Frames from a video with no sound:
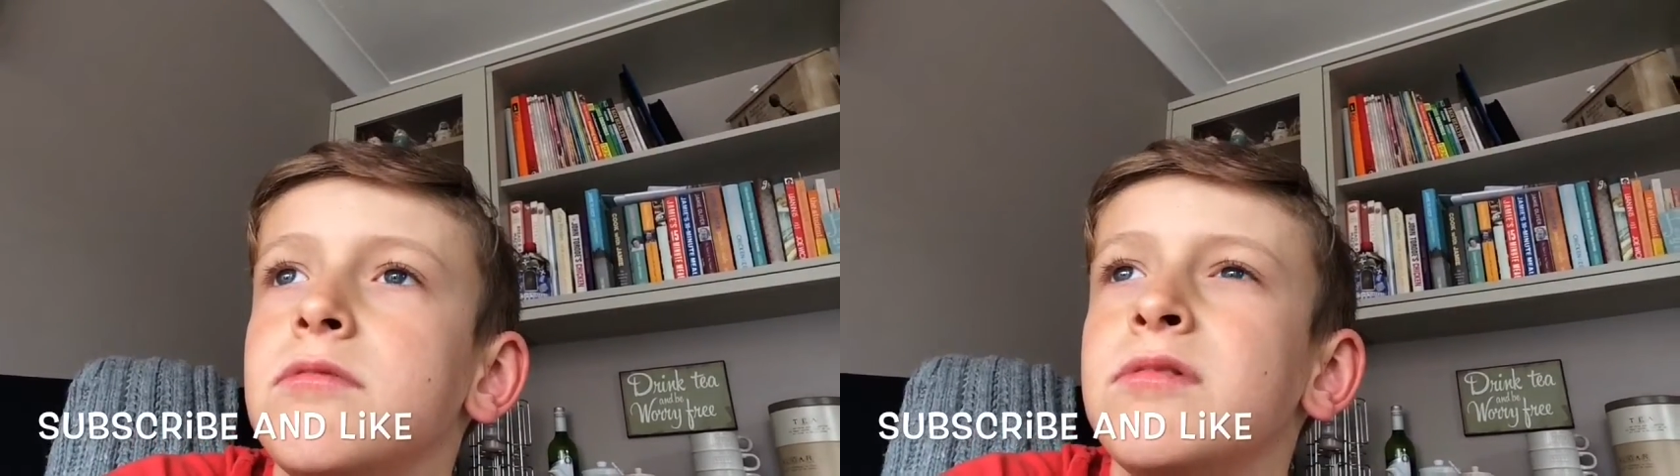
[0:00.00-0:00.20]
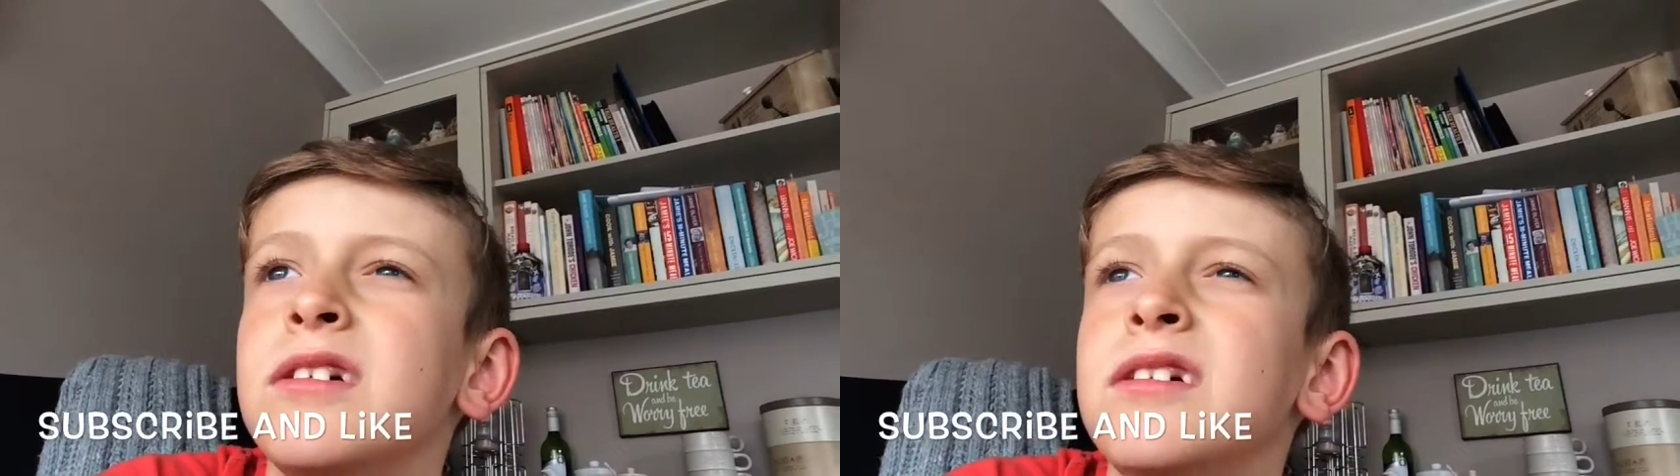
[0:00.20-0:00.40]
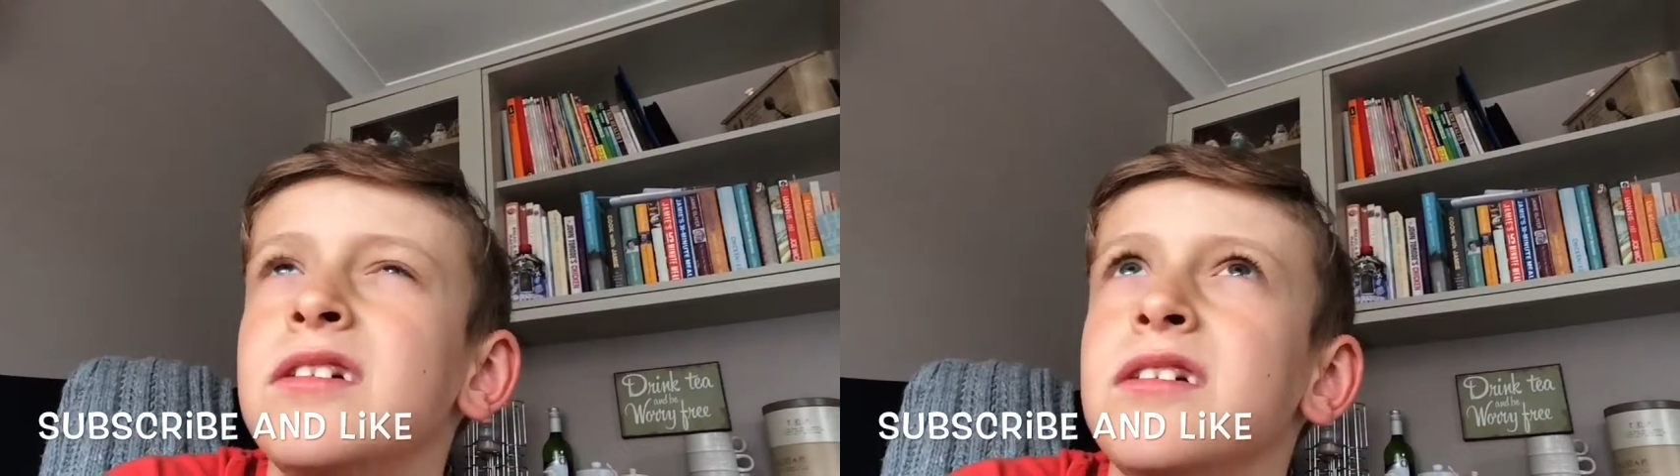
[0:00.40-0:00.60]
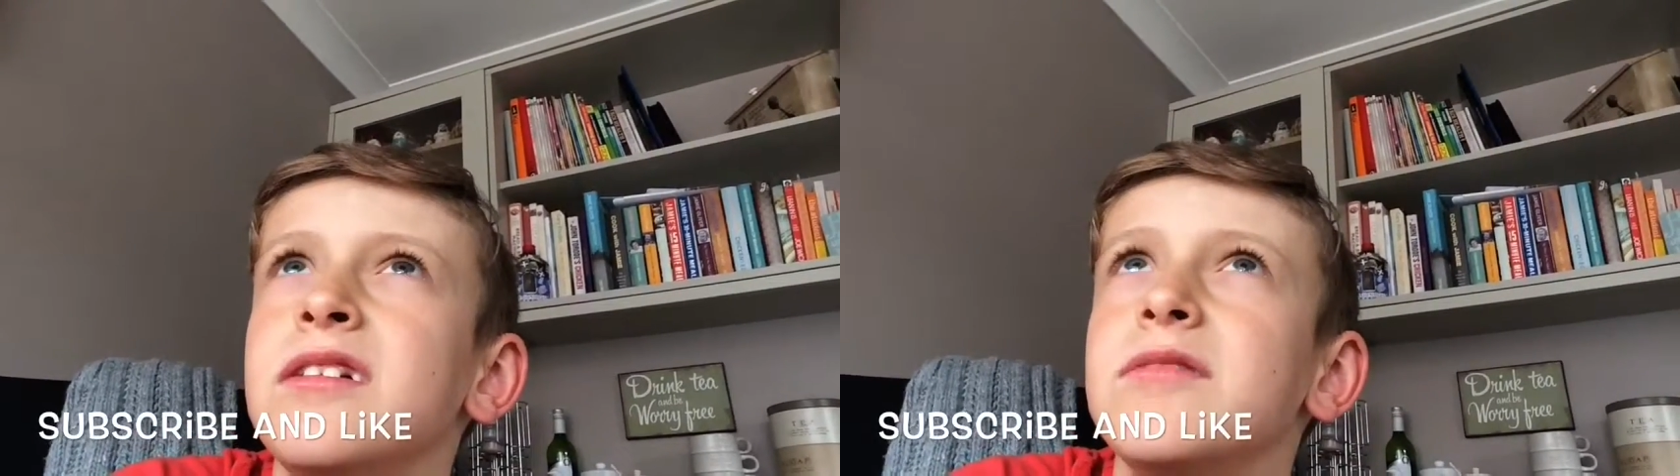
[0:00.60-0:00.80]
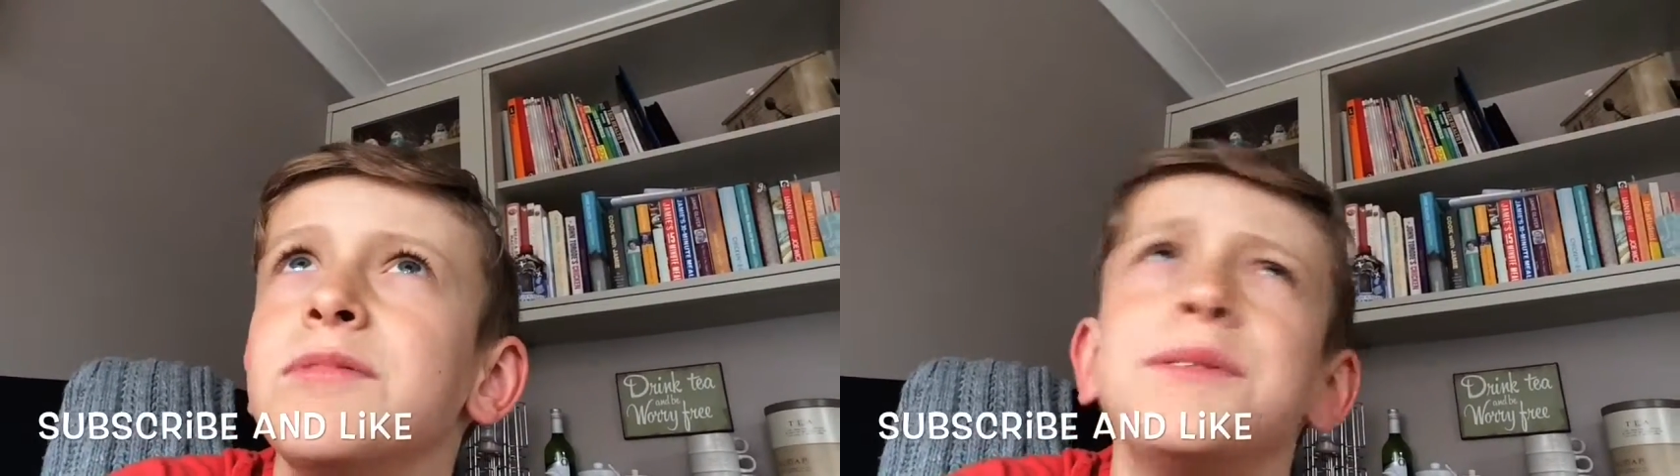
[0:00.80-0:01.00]
What?
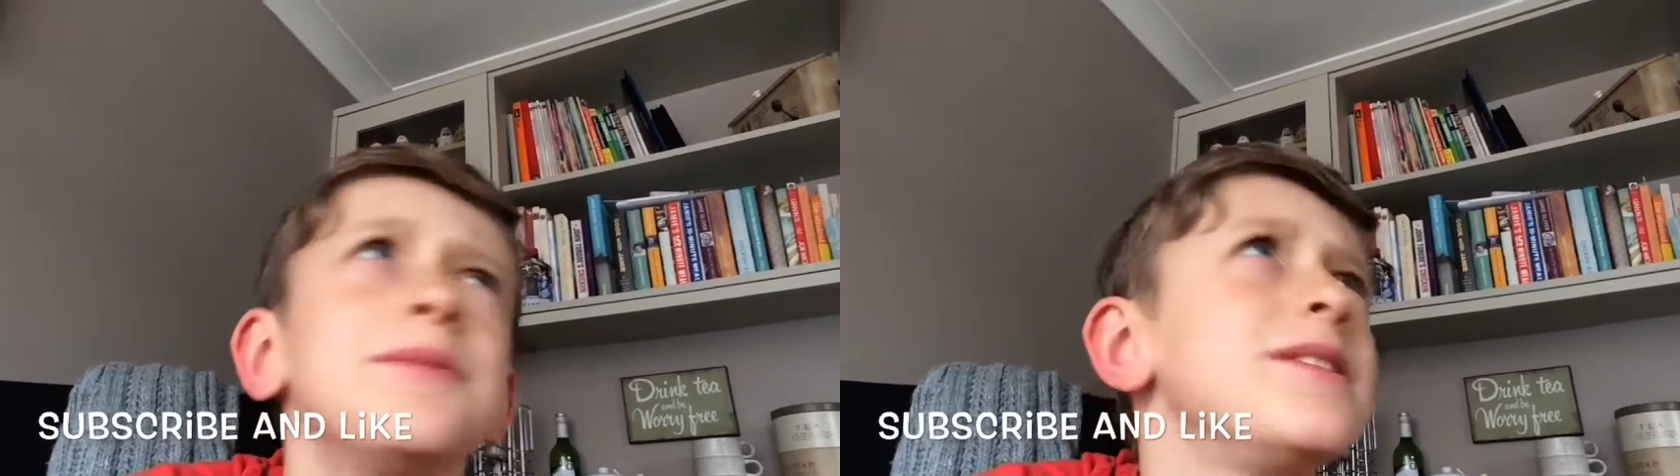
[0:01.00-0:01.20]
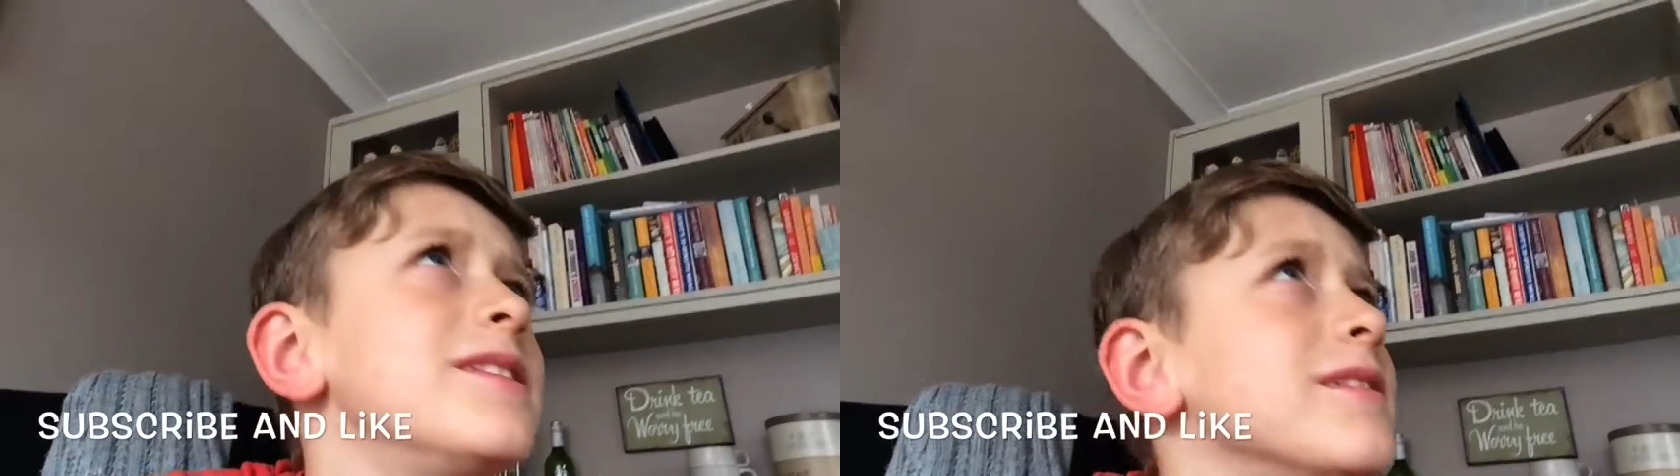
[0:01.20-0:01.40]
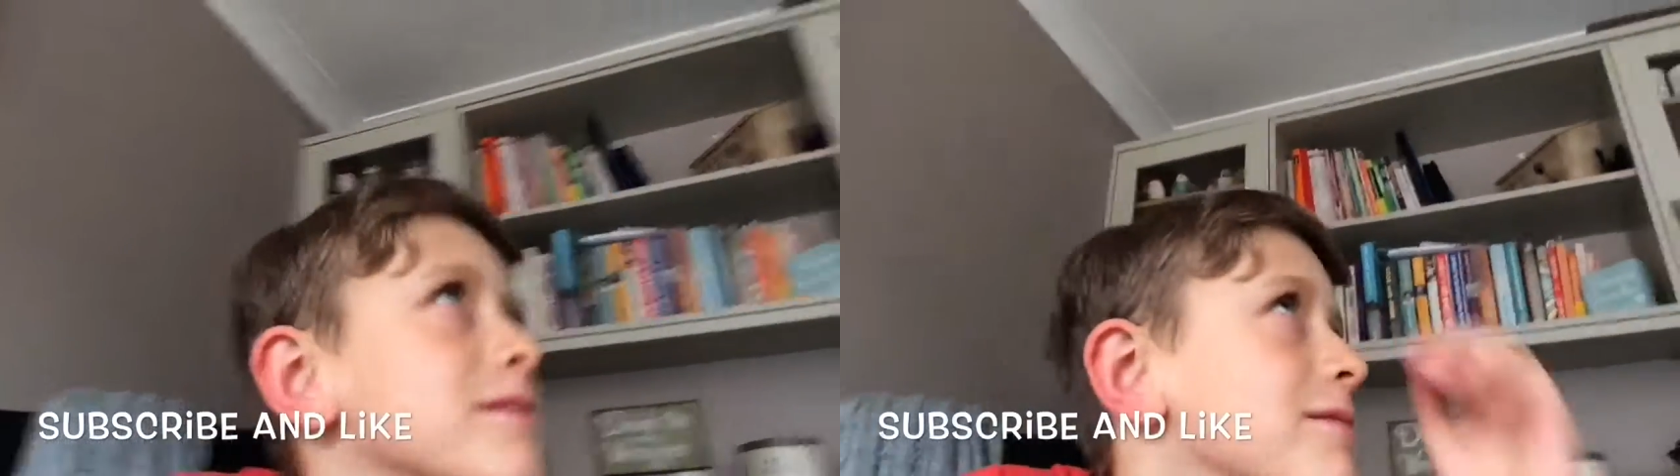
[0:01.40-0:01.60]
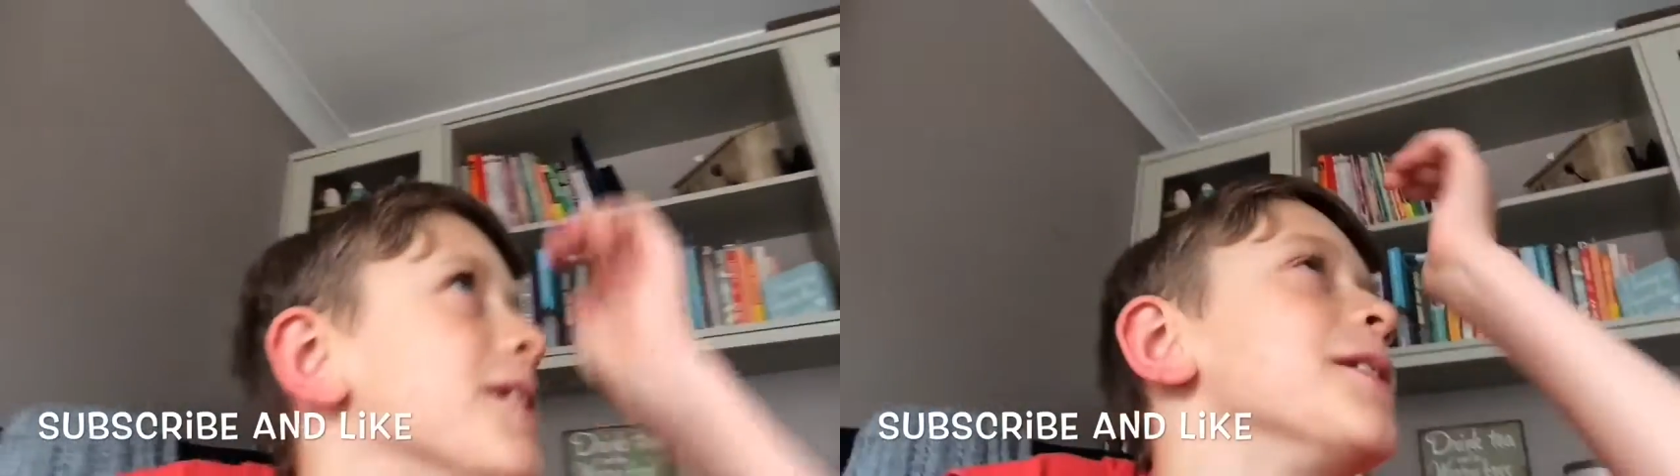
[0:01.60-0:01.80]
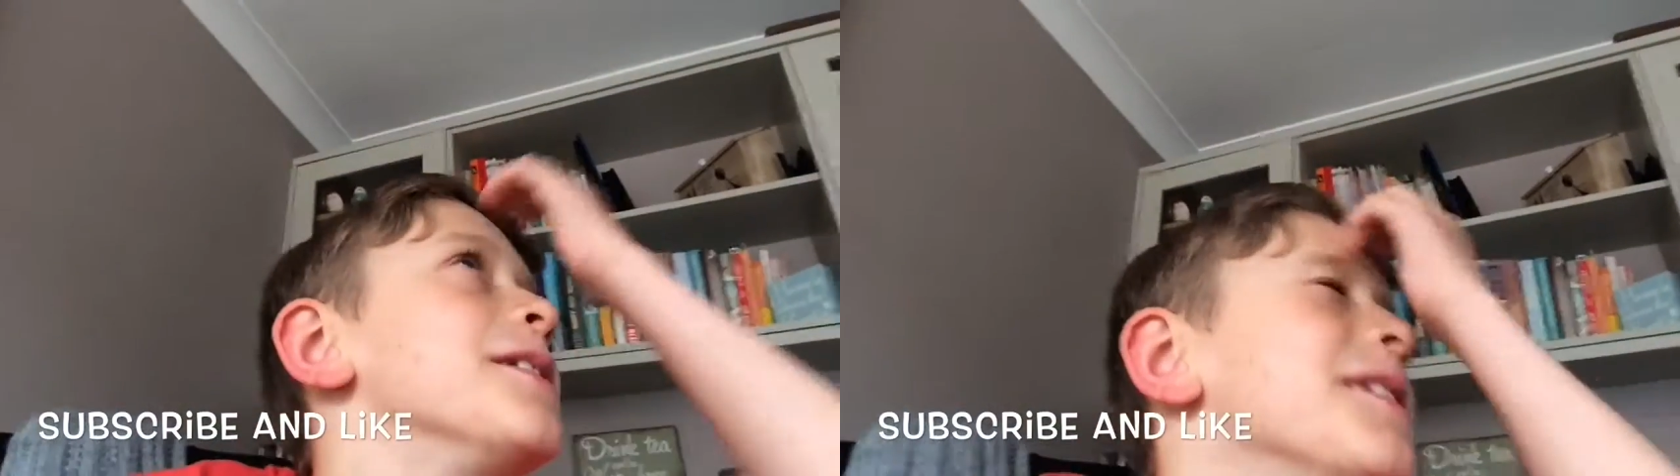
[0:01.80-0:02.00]
When was.
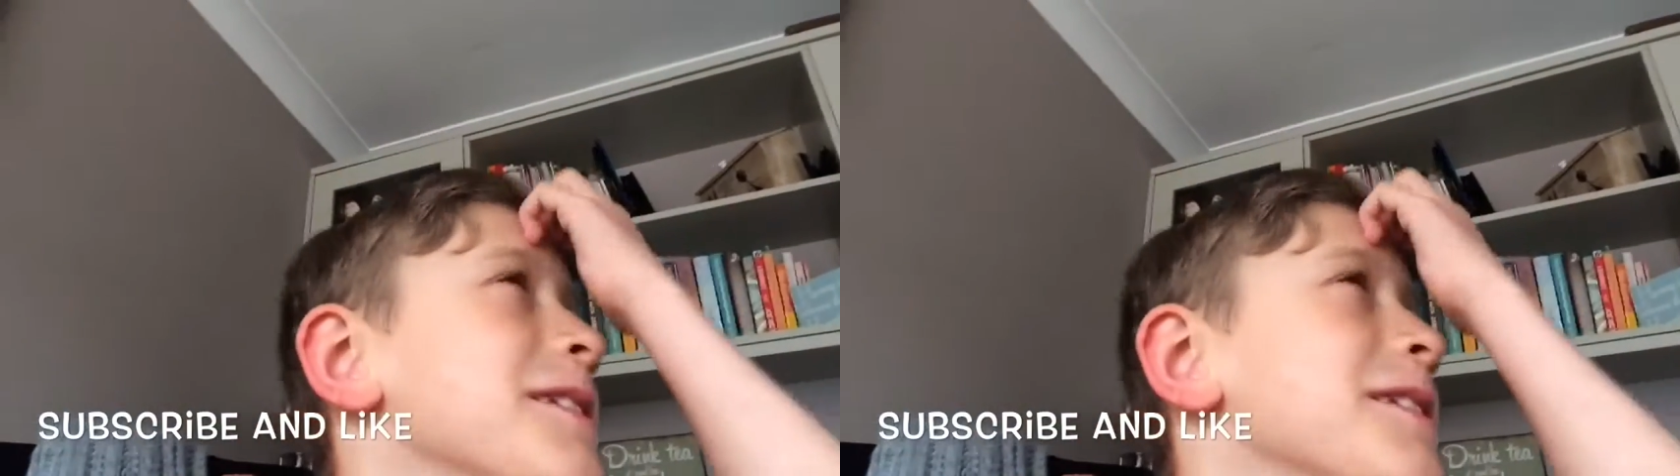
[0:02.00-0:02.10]
Wait.